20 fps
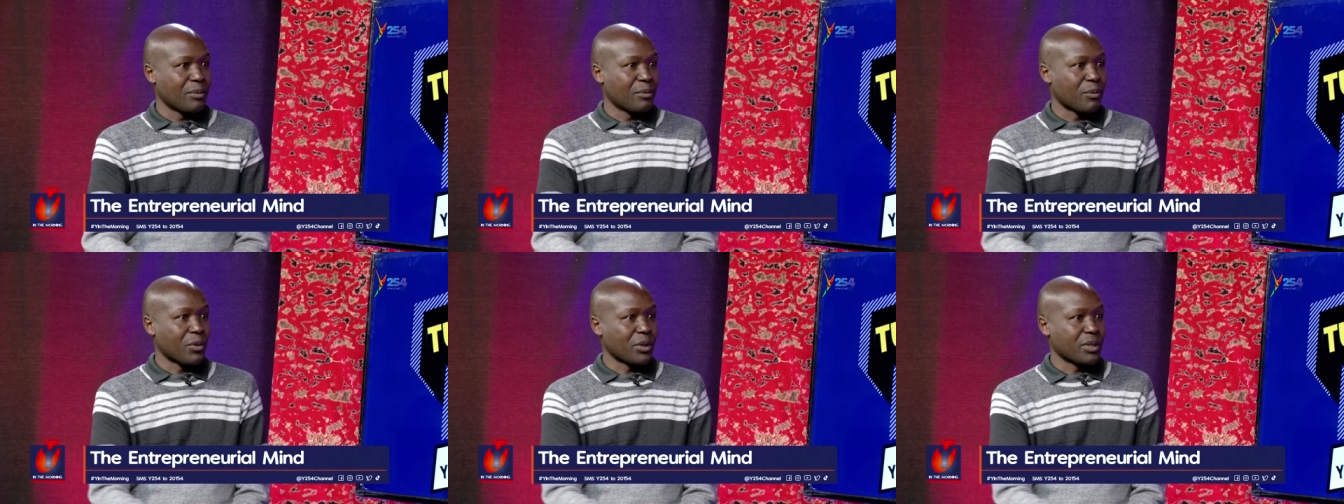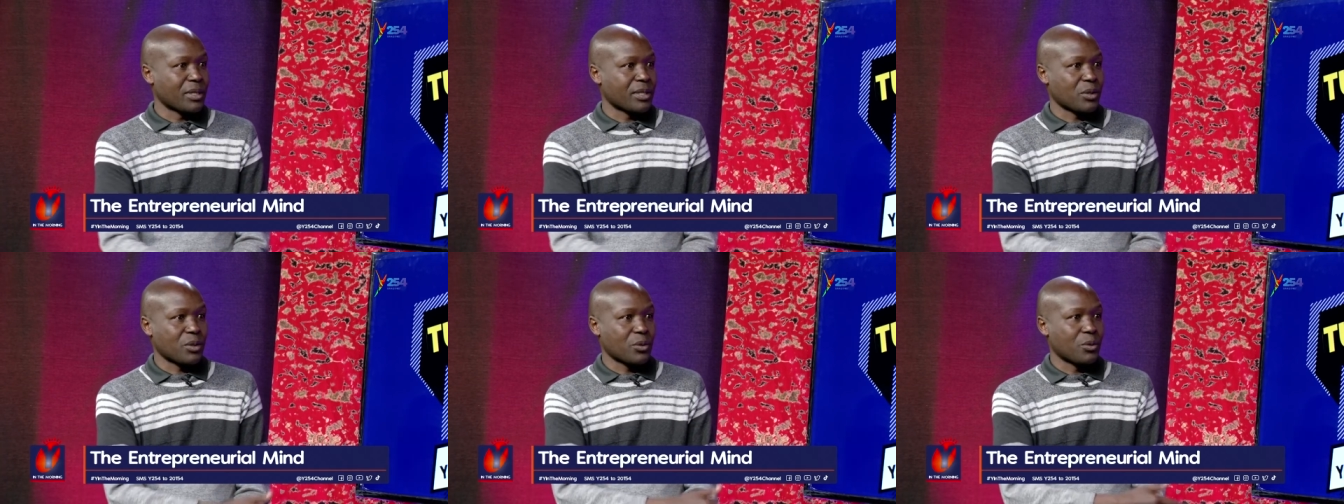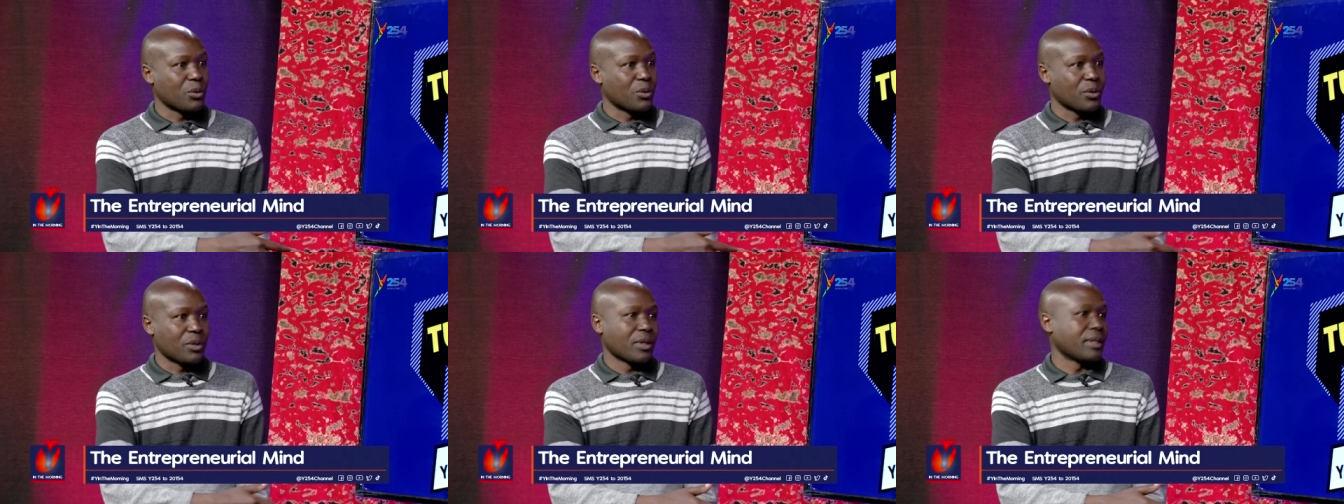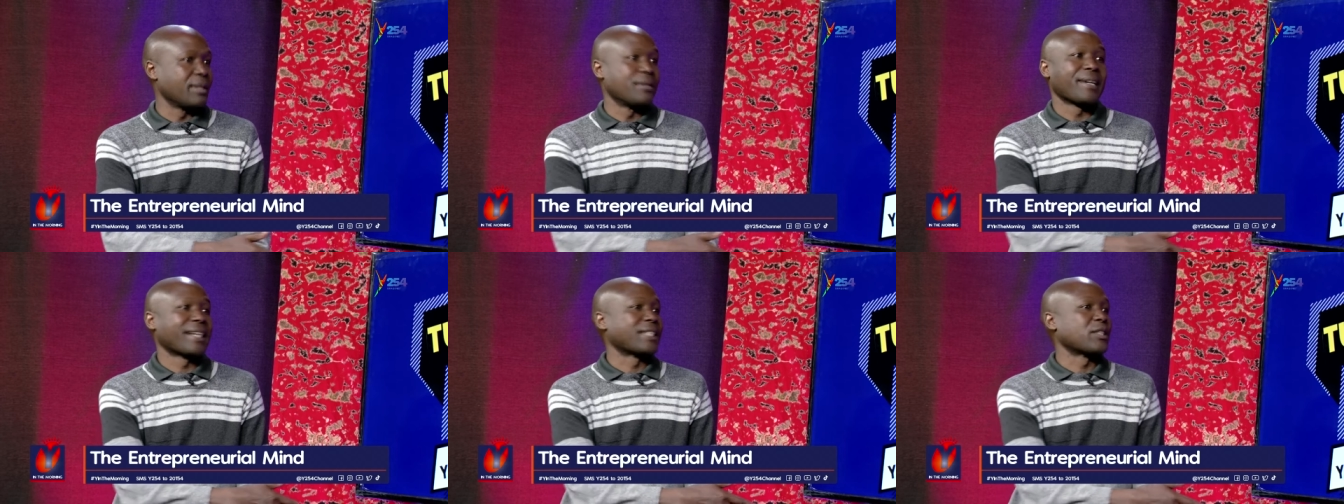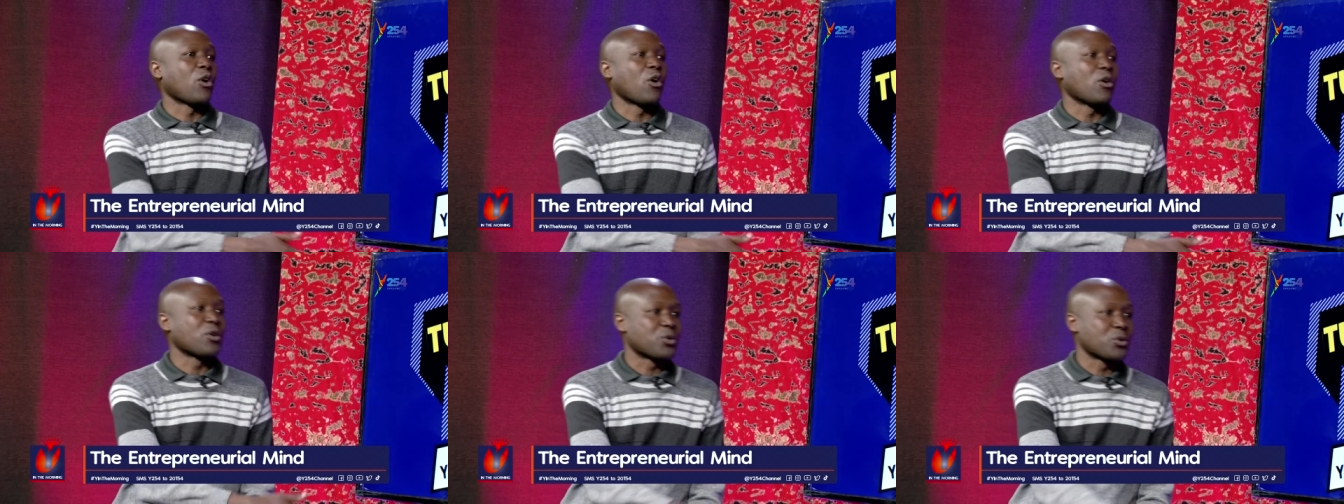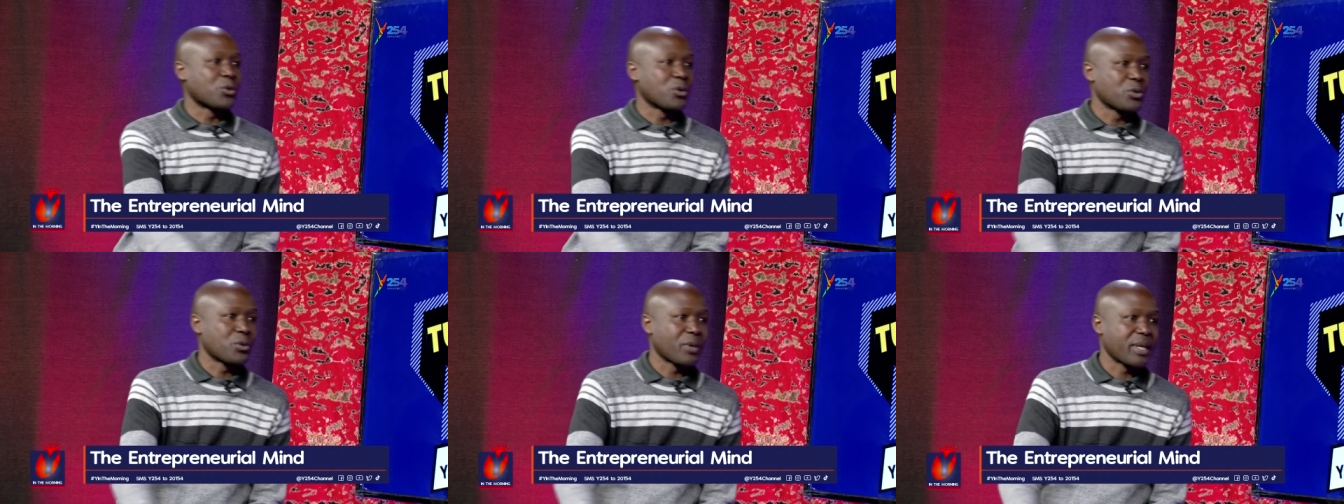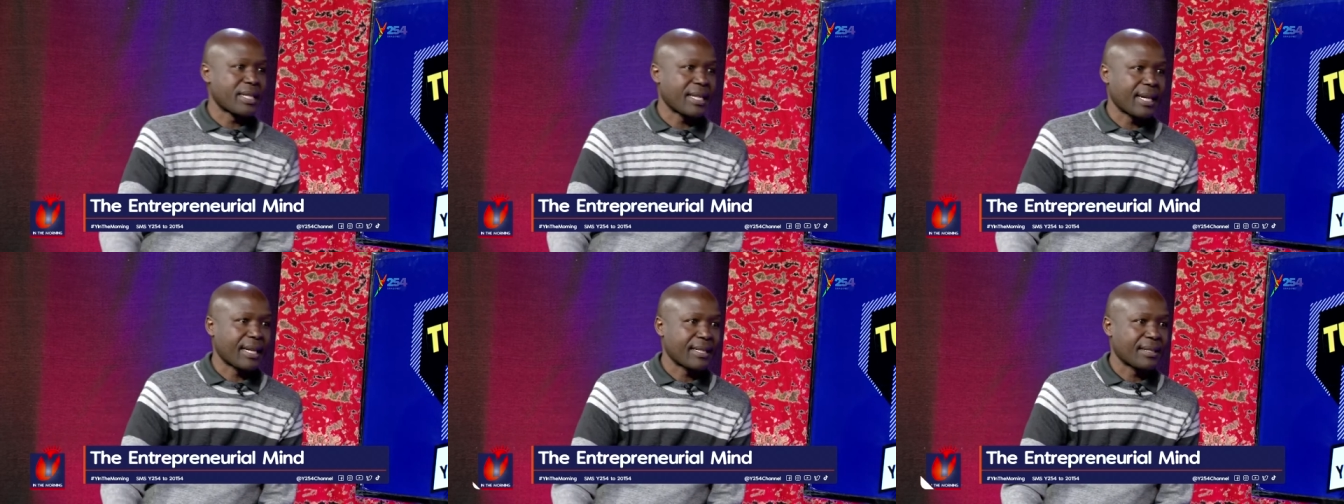Most schools, in fact, all schools
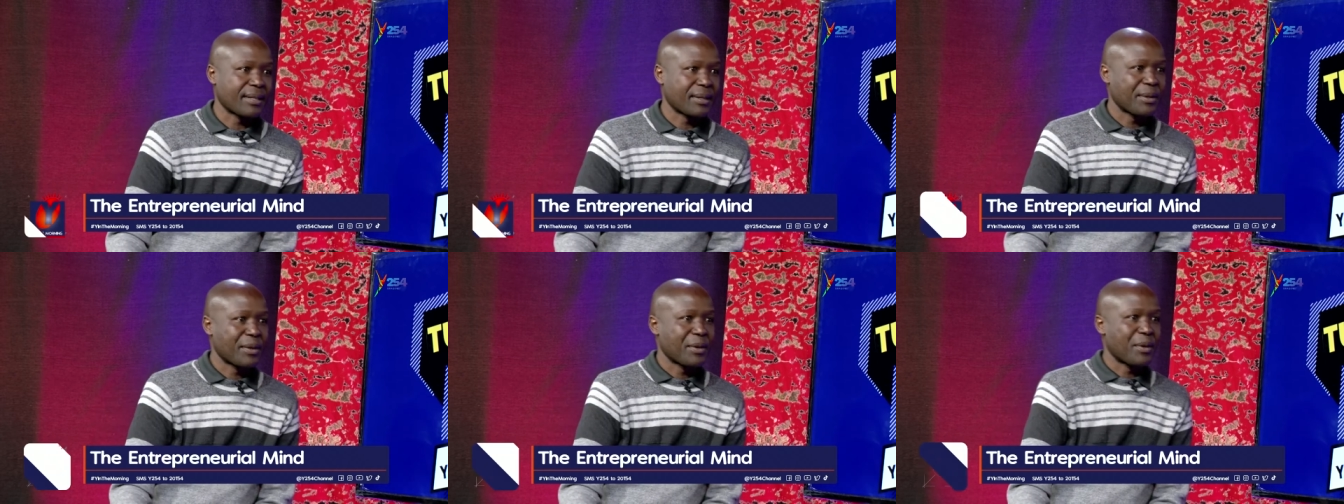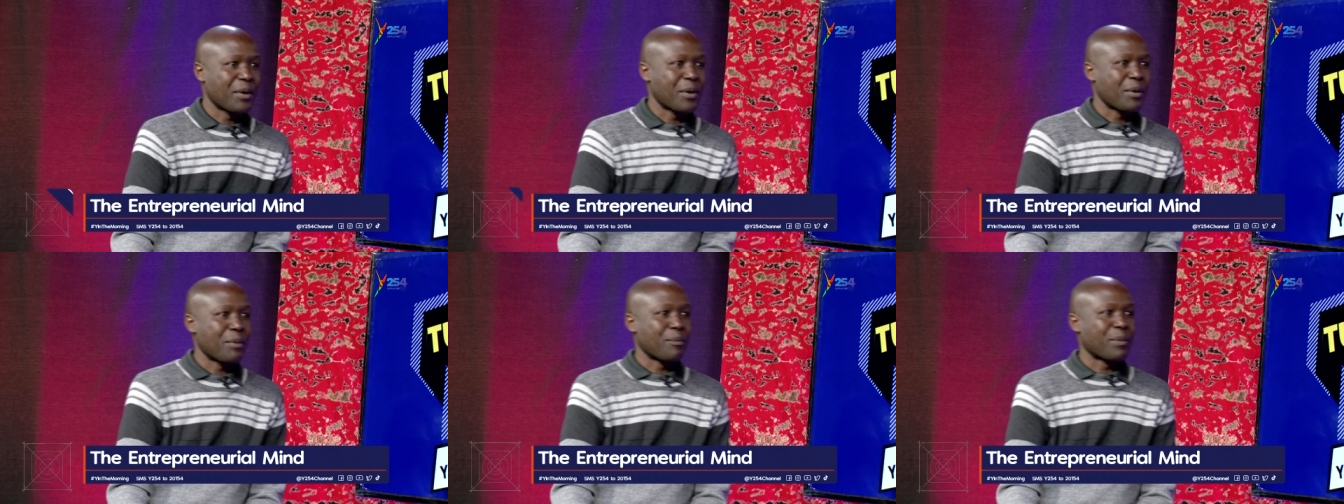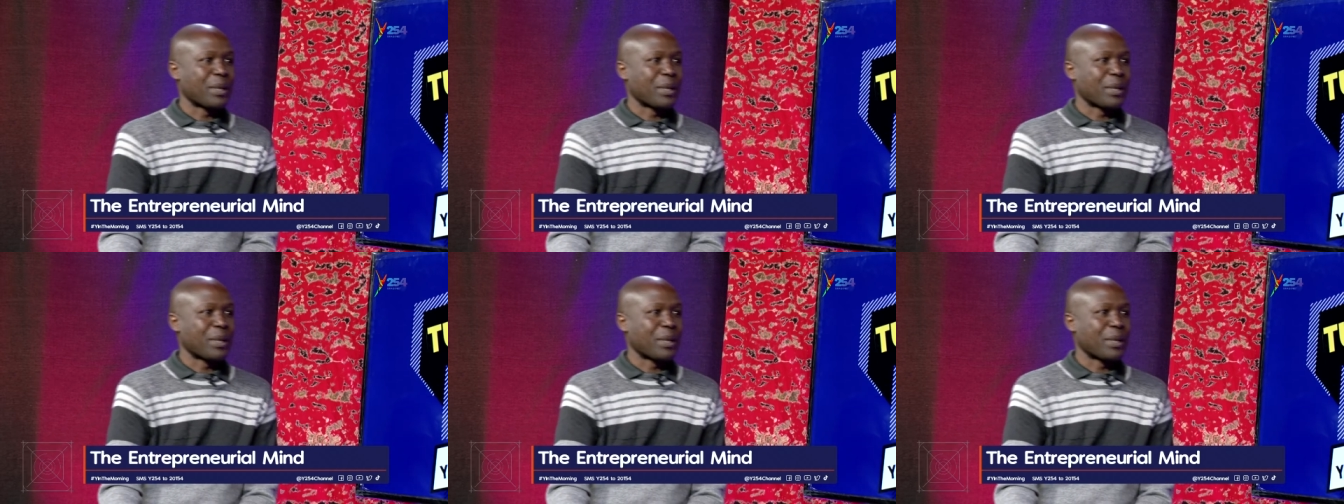were shut, mm-hmm.